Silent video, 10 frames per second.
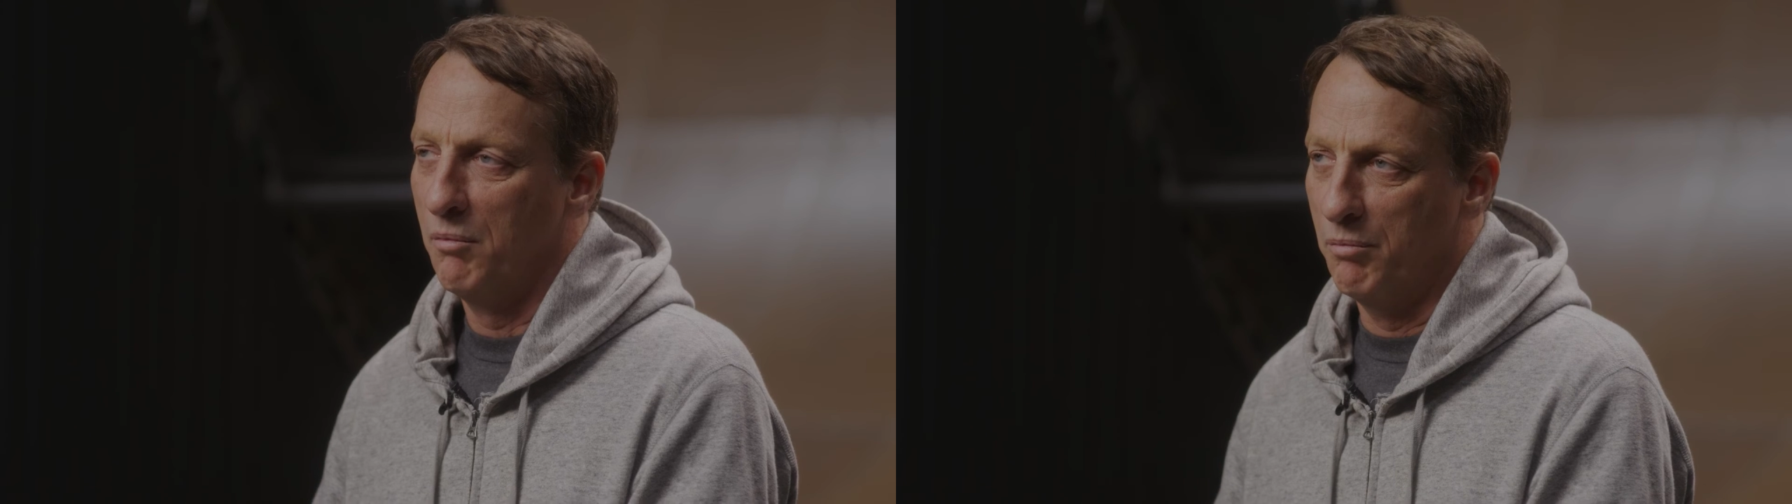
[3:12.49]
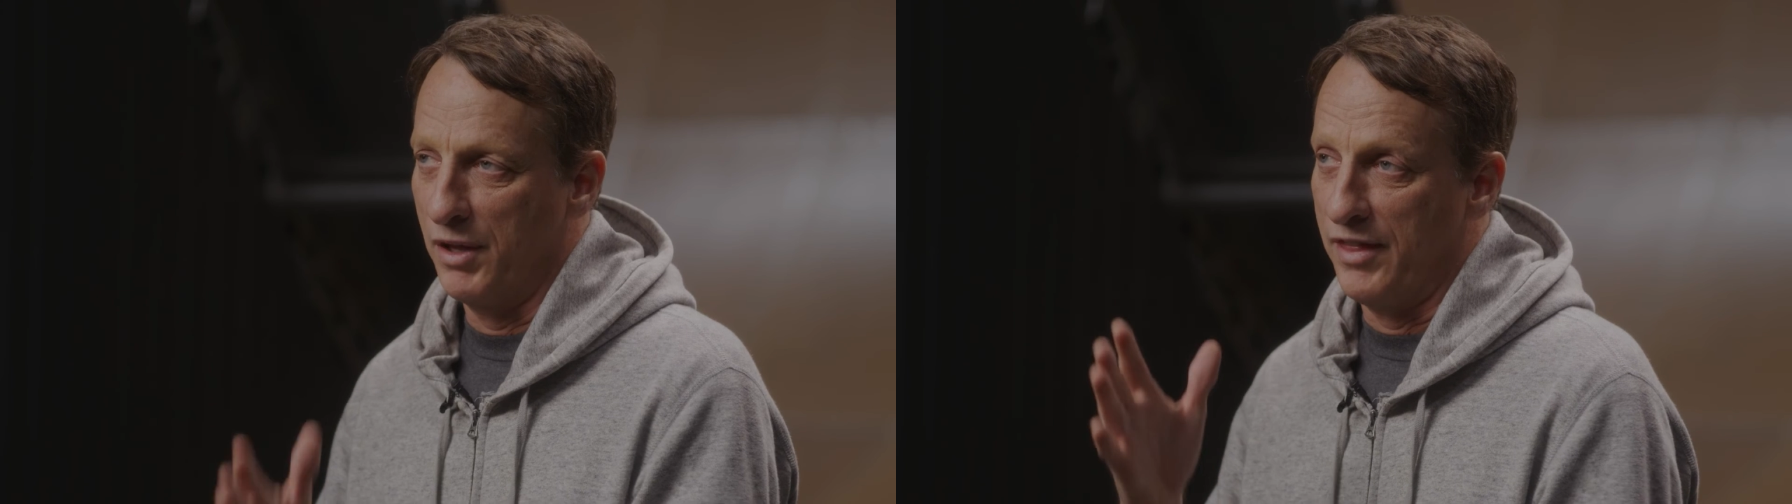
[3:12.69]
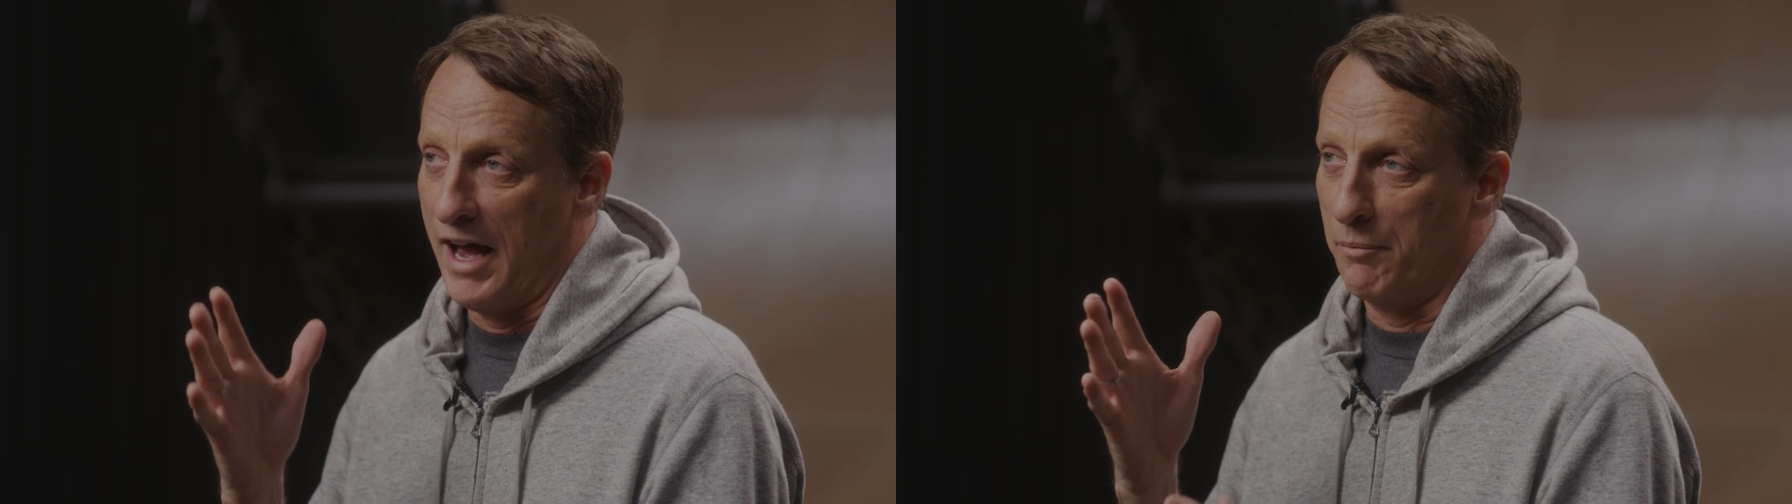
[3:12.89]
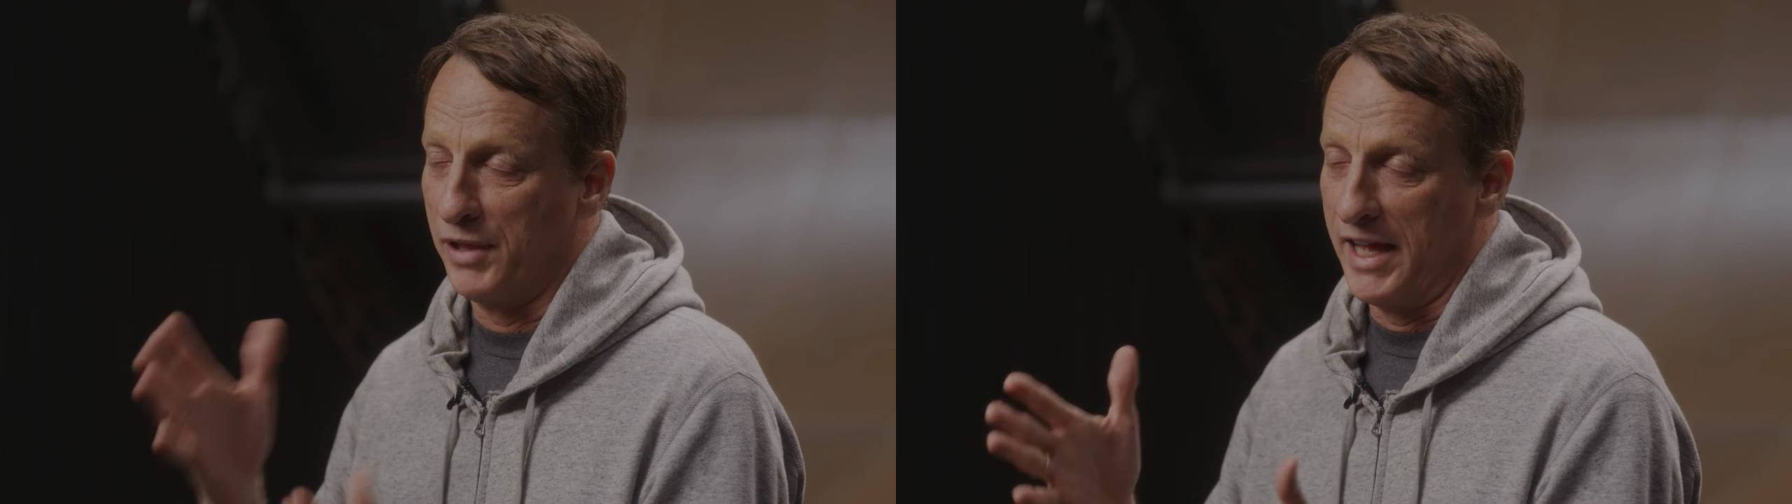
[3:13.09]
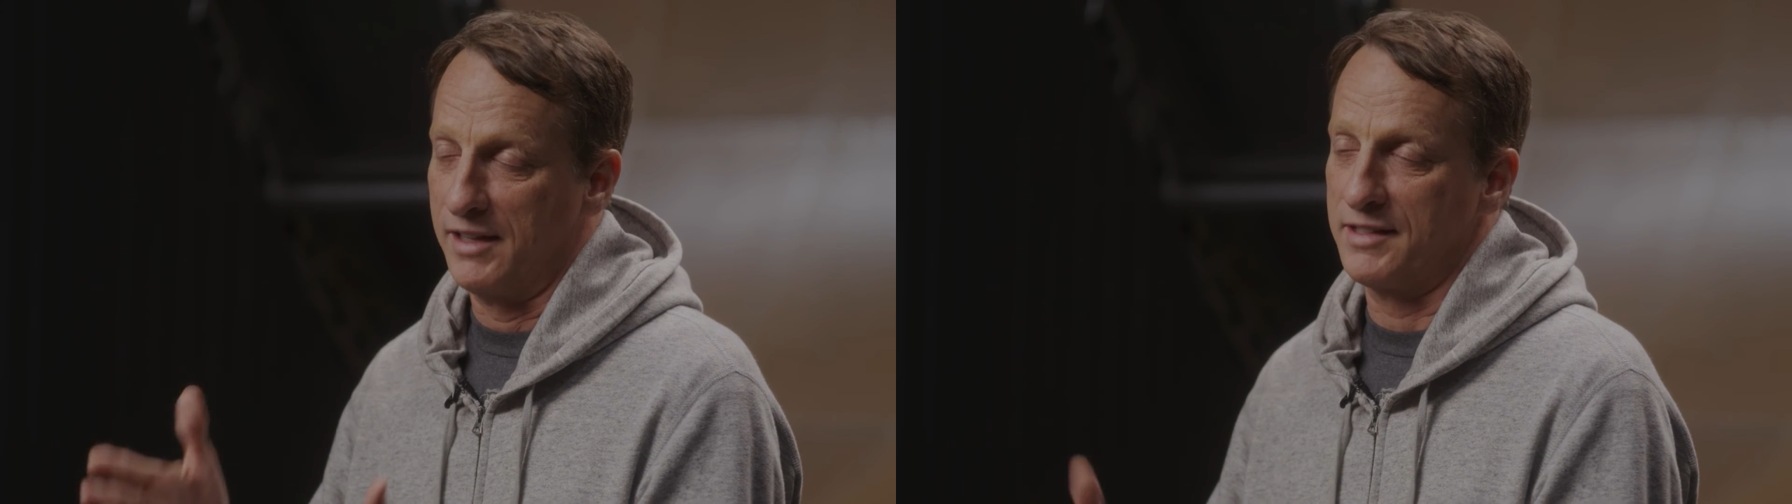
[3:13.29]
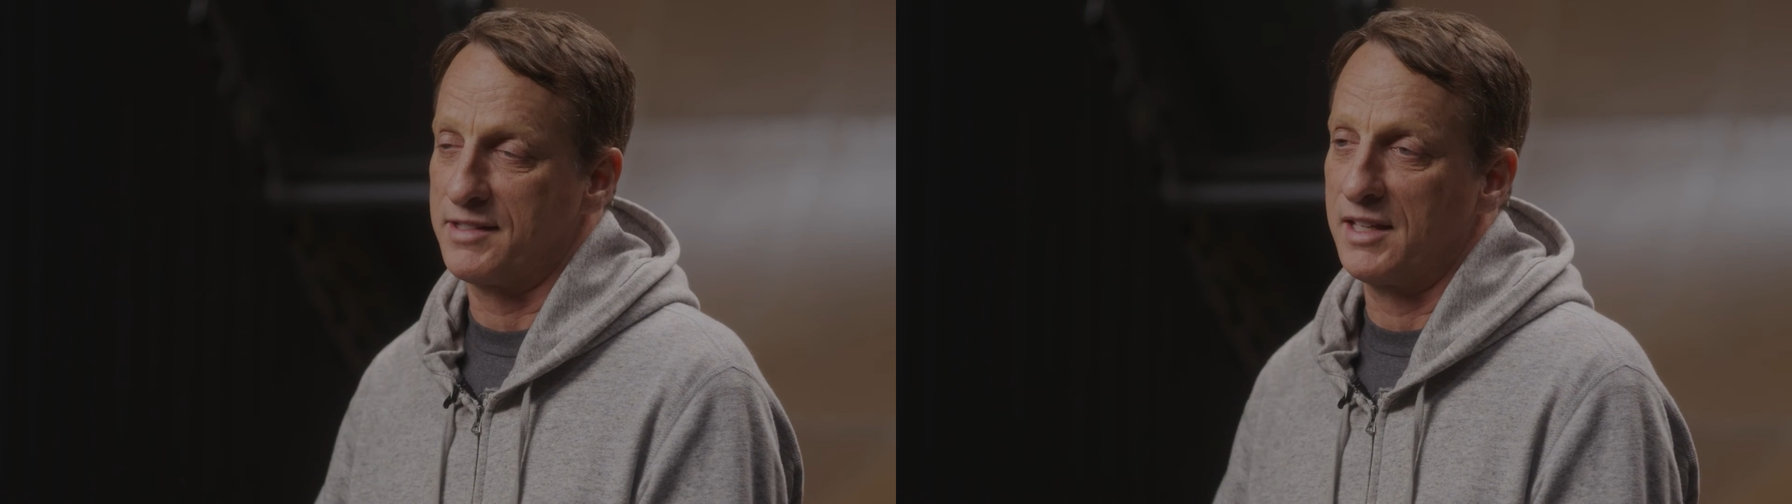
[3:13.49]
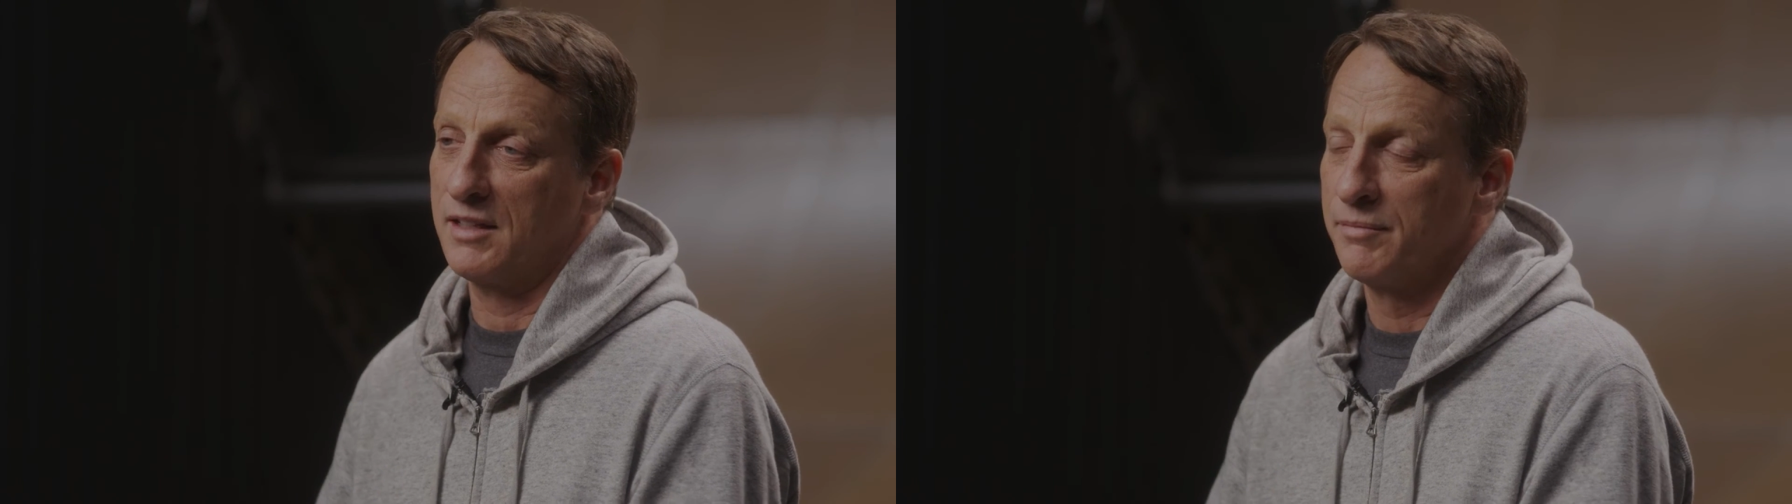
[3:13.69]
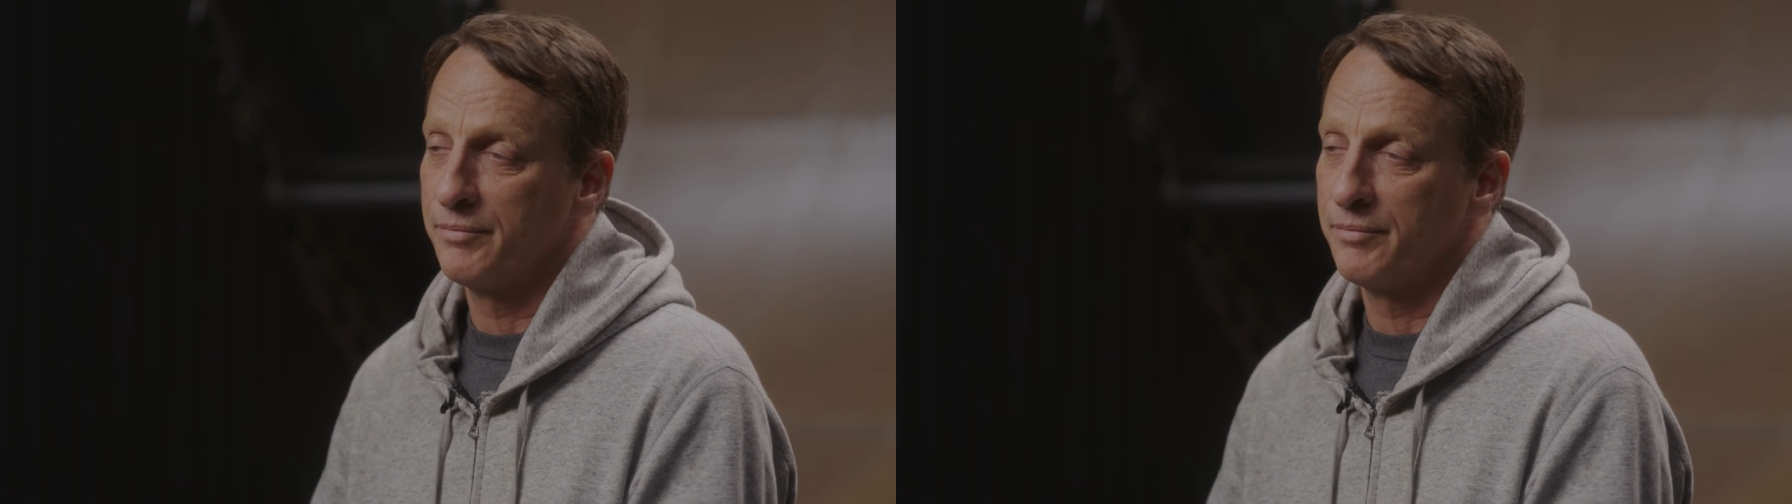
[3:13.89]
but that planted the seed.